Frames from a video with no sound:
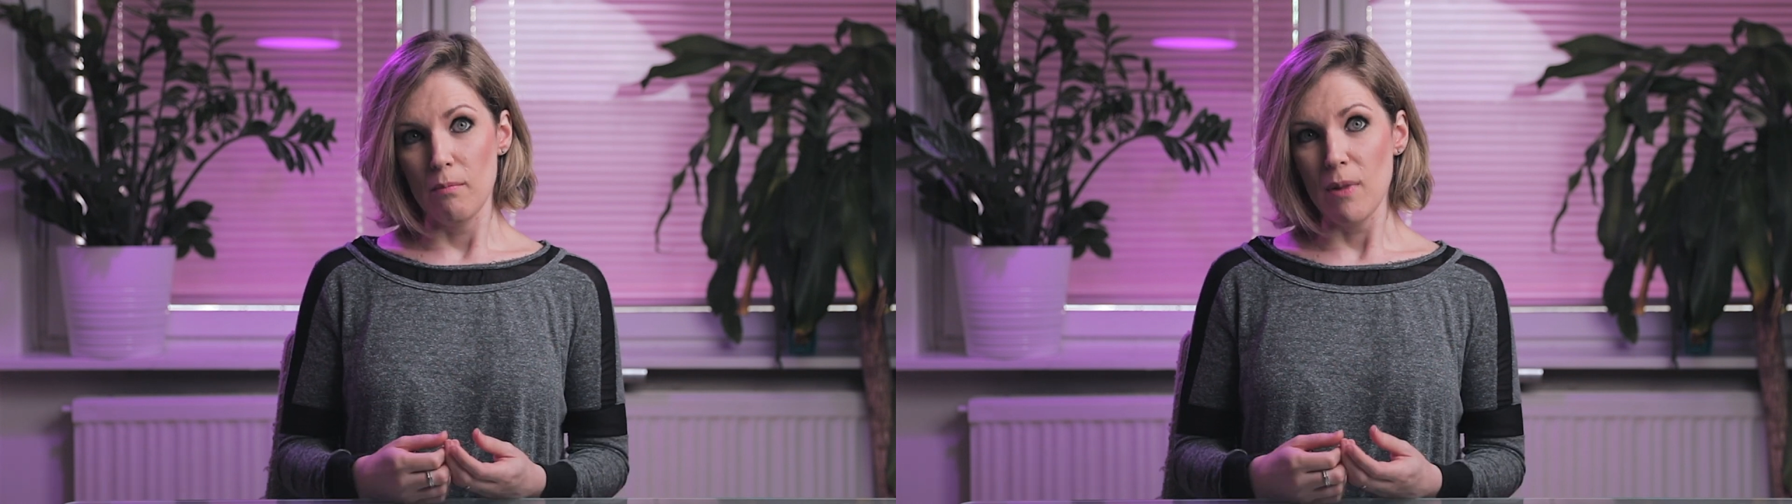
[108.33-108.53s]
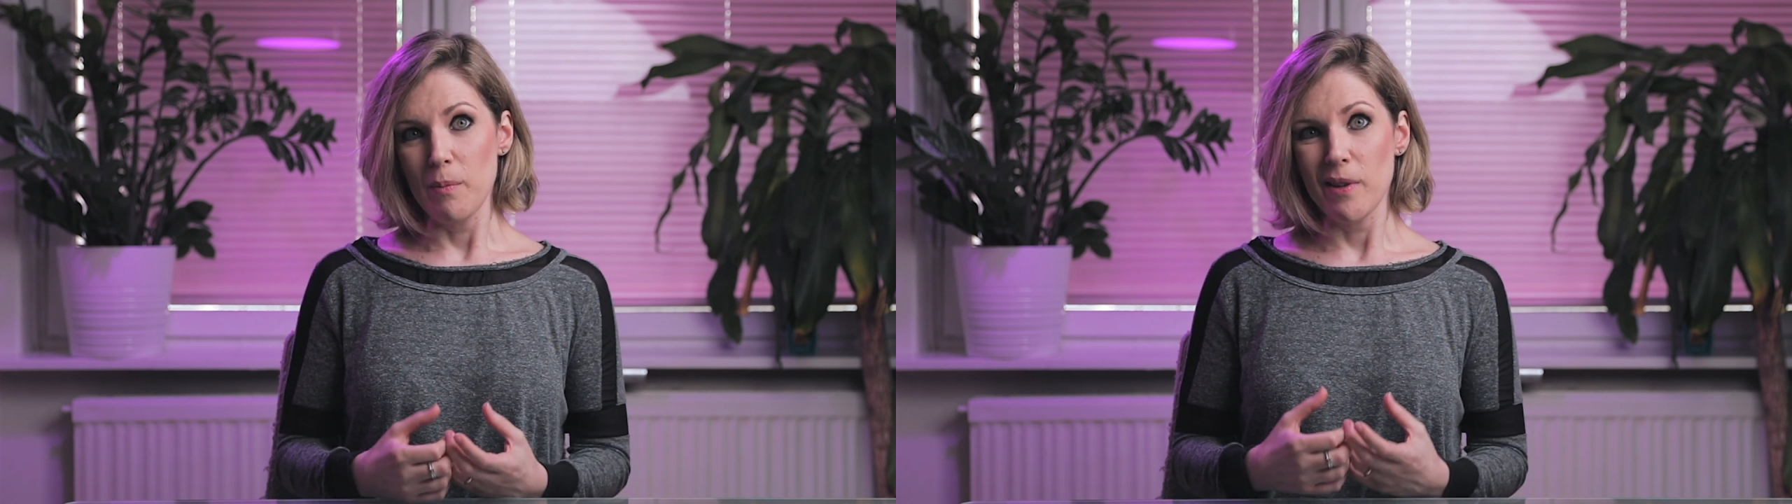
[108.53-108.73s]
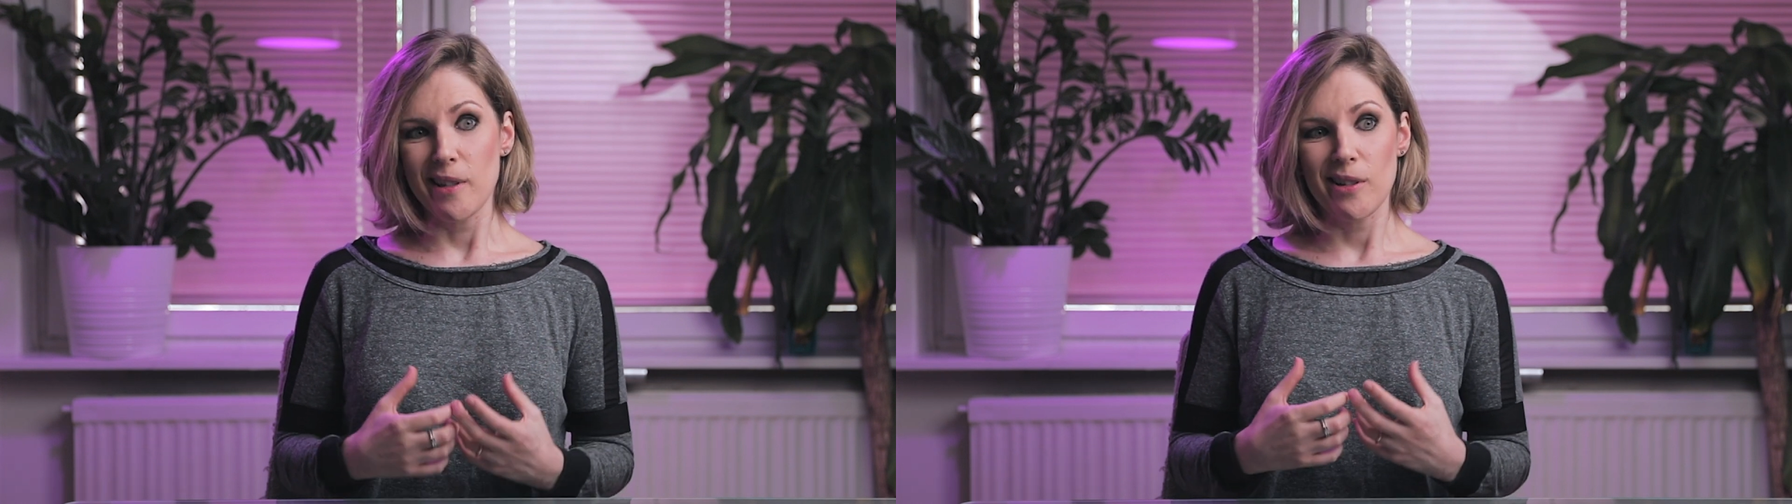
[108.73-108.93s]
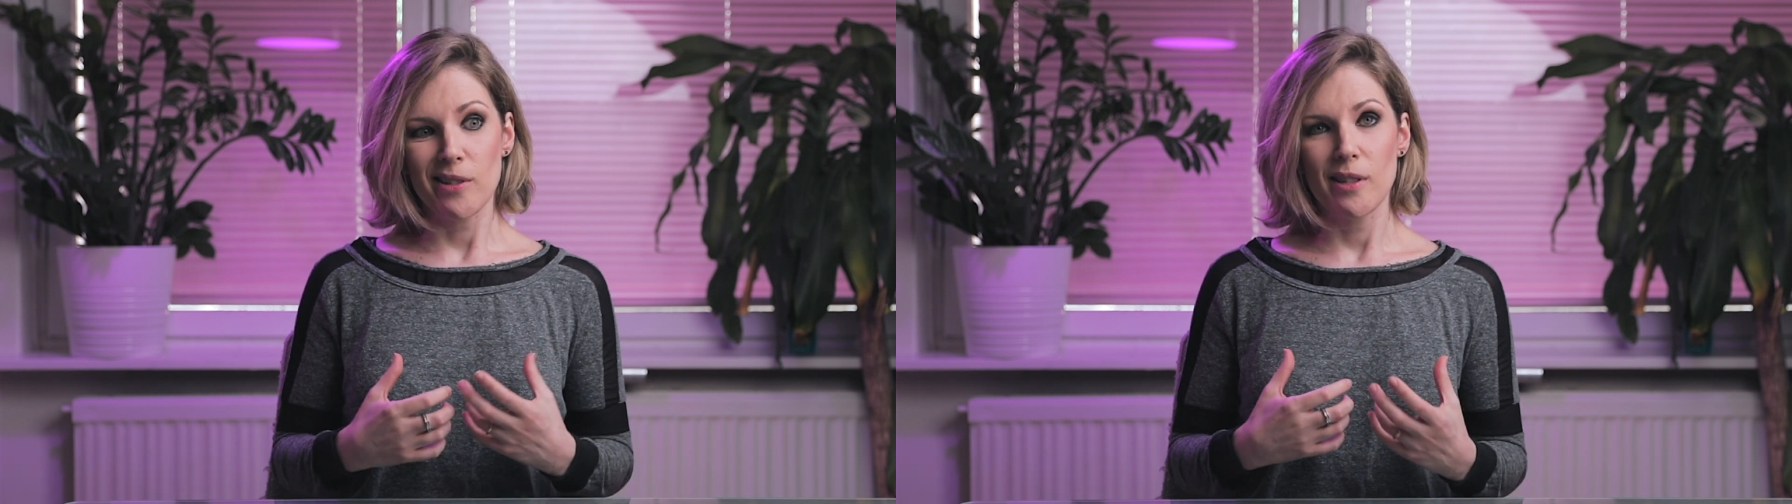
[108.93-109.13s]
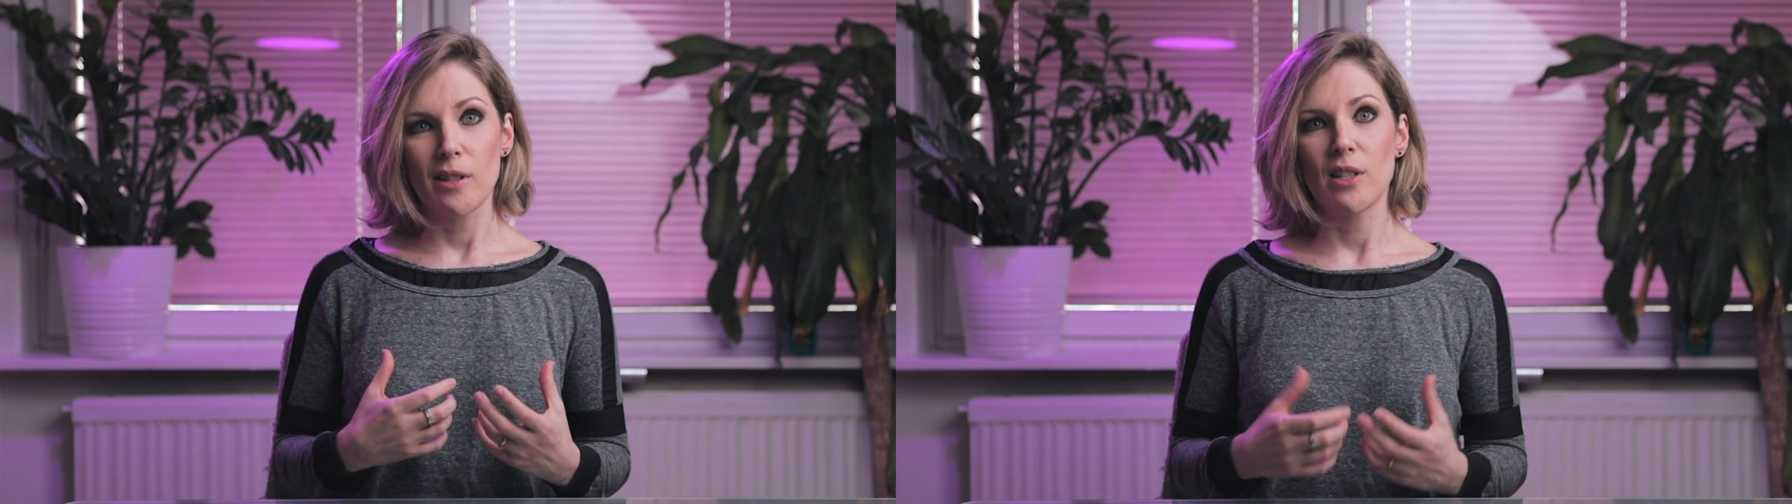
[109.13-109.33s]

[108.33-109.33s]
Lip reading: Maybe there's a